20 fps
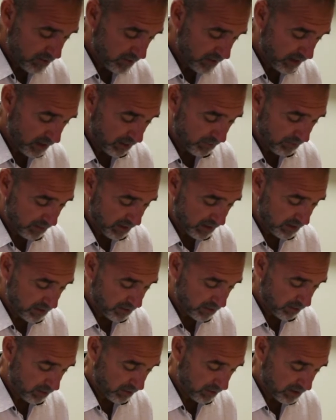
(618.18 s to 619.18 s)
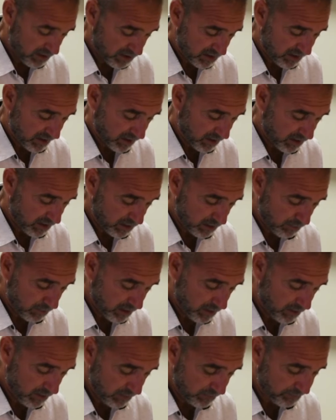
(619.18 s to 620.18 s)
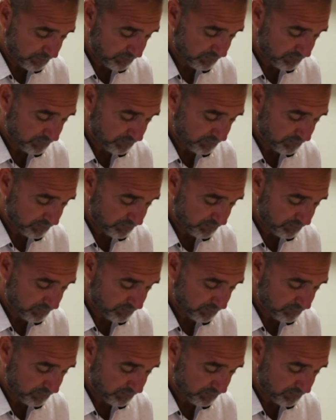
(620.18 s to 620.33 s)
yeah, it's starting to stick a little better.